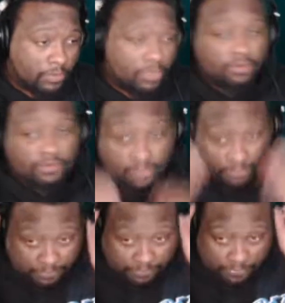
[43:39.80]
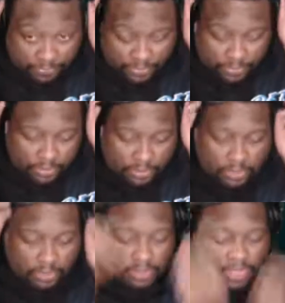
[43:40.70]
So
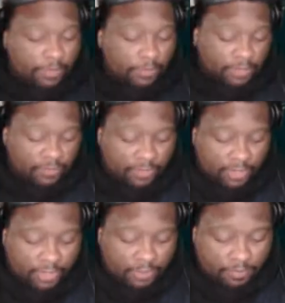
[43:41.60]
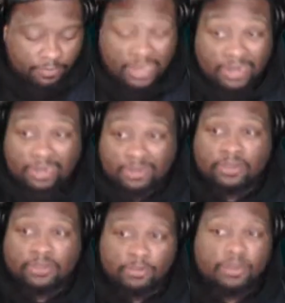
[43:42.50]
that one is uh
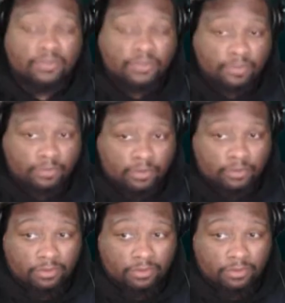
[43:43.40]
91827.